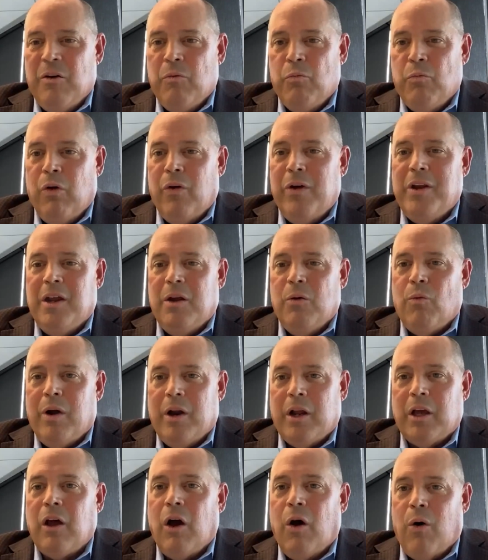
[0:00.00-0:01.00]
really didn't
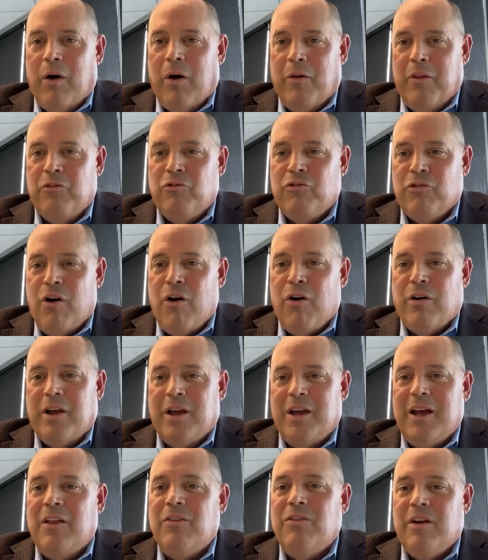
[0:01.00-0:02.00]
want to go on the
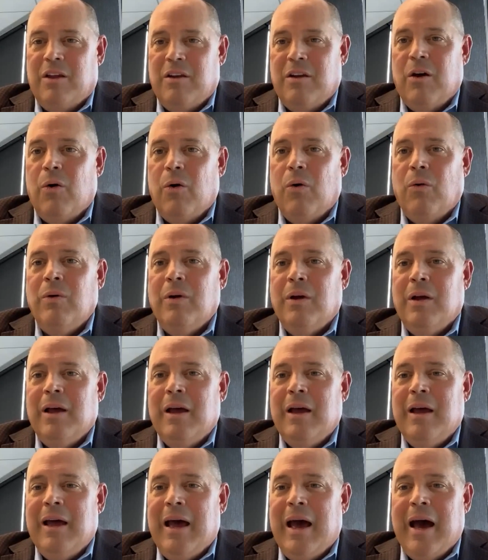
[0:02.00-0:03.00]
journey and didn't know
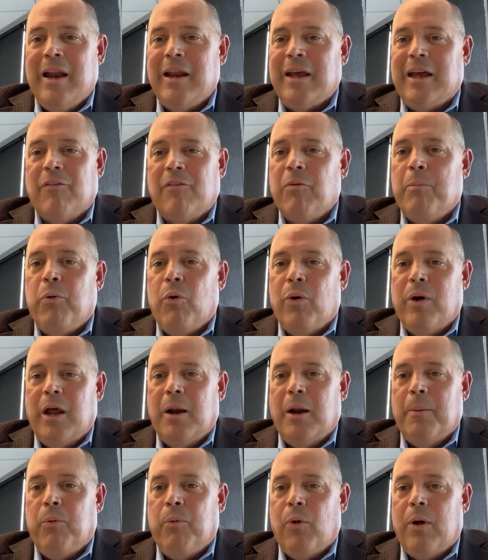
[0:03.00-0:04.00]
how to get from point
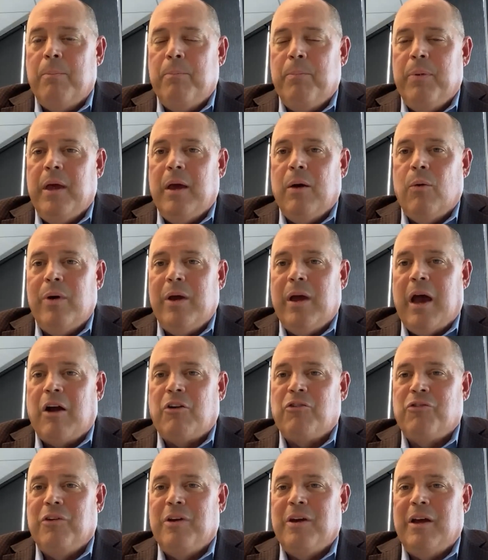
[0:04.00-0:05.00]
A to point B. And we
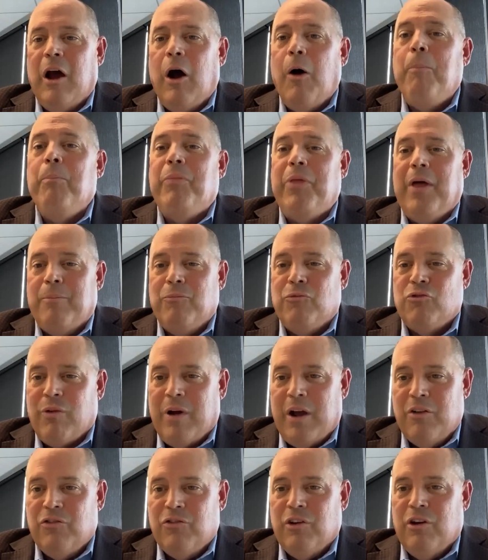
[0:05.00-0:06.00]
actually helped them
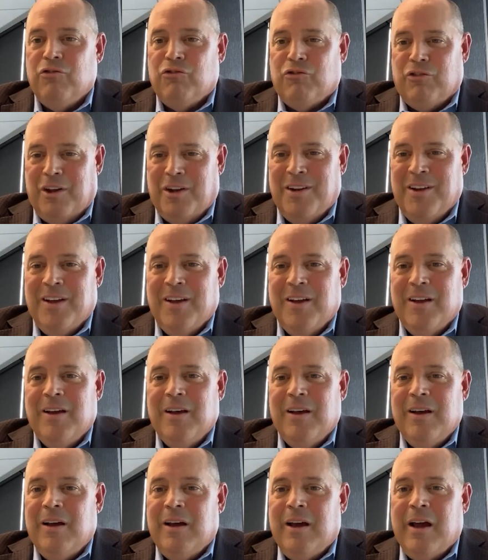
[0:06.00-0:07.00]
transition.
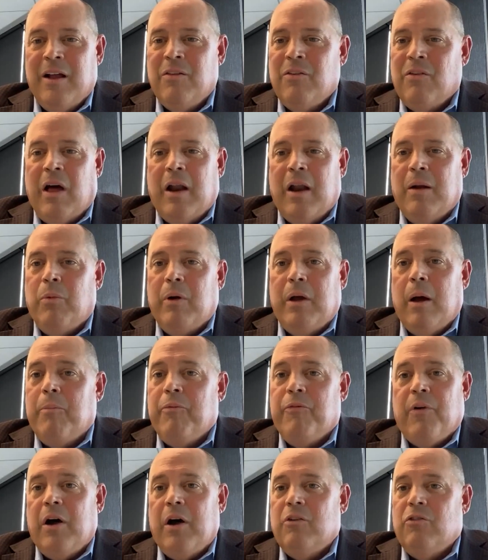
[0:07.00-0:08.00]
And a lot of them, we
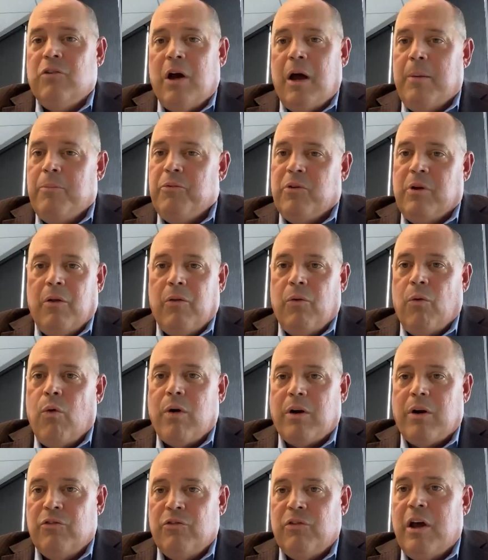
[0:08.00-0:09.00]
helped find jobs in other
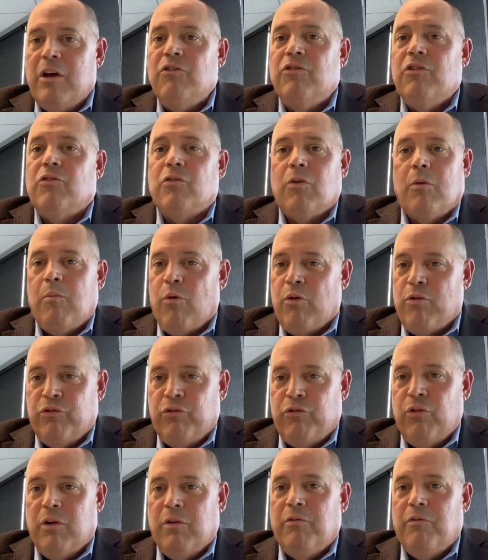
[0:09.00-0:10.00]
organizations that are more
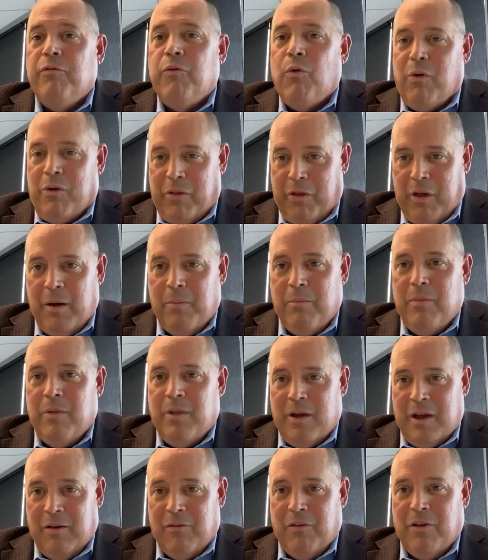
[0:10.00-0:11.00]
suited for them
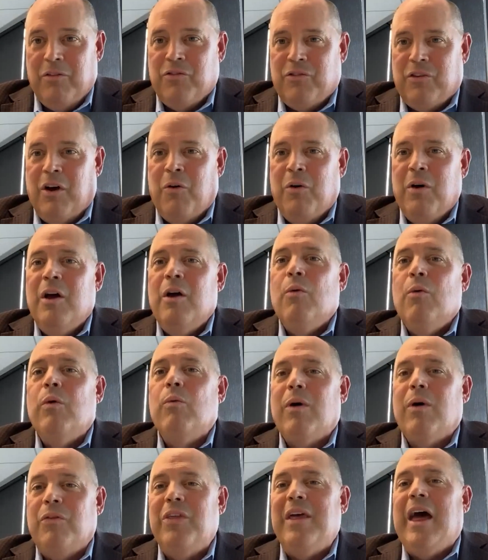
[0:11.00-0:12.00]
even. So we
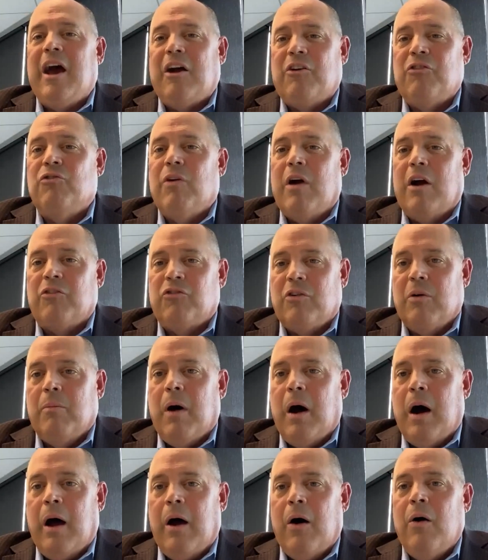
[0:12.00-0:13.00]
went the extra
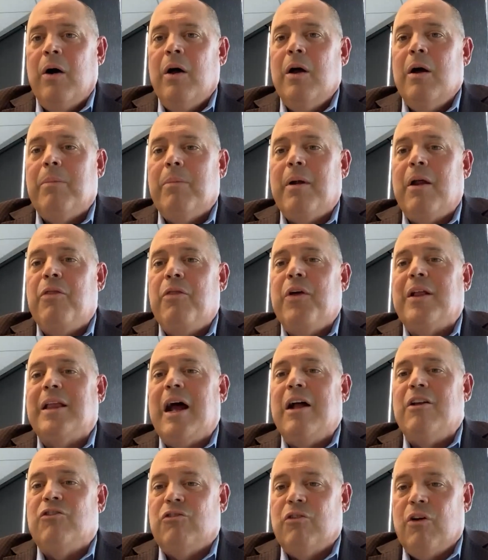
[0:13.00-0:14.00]
mile. But I think
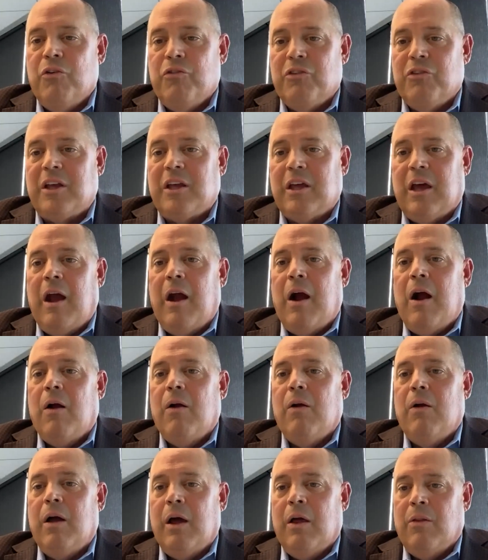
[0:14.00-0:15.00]
that shows the
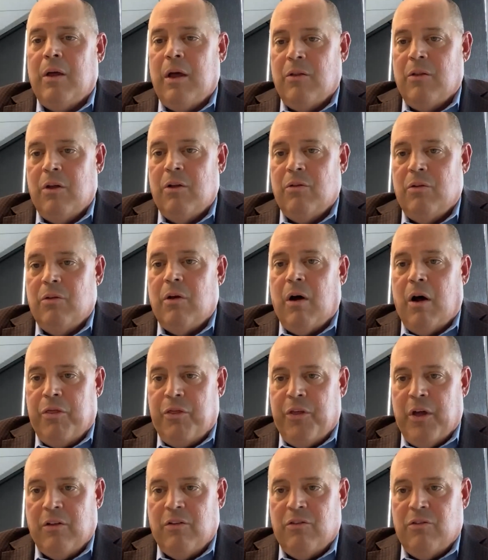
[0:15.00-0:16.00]
care and the
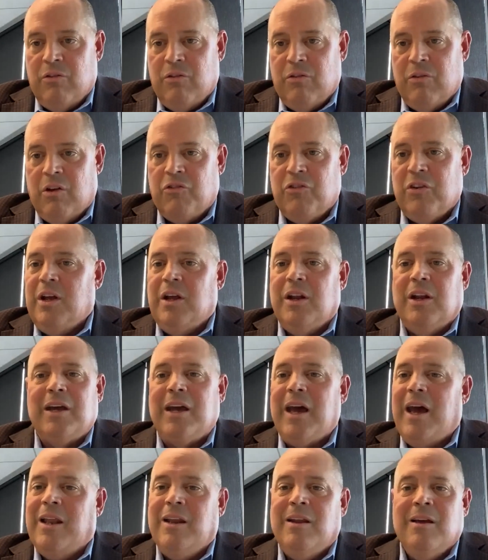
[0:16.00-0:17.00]
authenticity. And
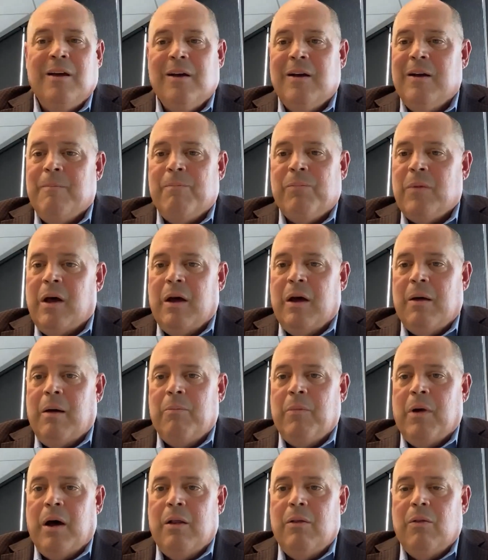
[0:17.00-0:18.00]
again,
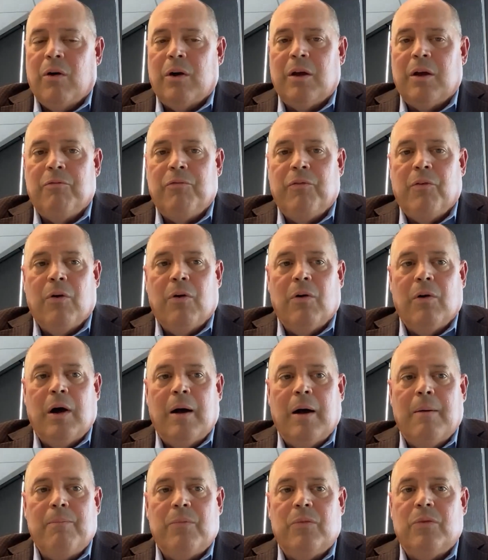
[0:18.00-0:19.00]
I'm not looking
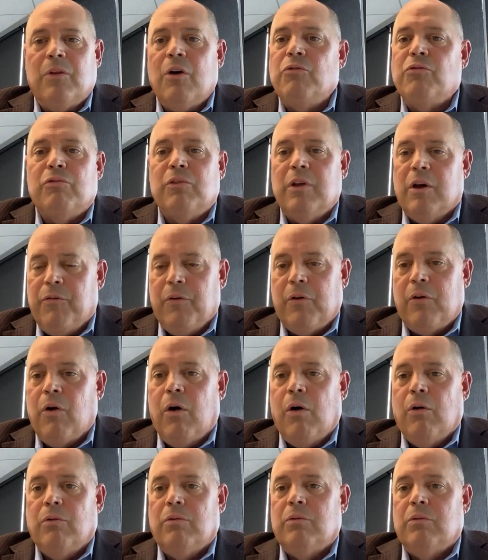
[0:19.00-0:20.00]
for, those are
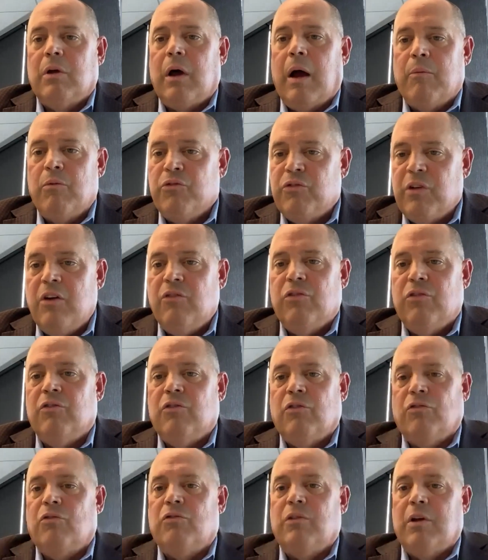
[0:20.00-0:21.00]
difficult conversations.
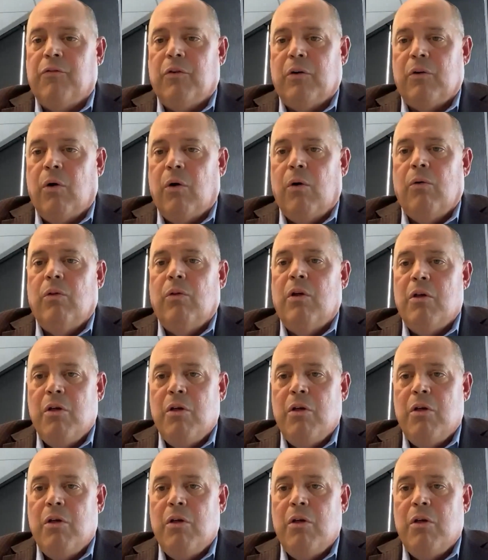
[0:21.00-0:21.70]
Those are difficult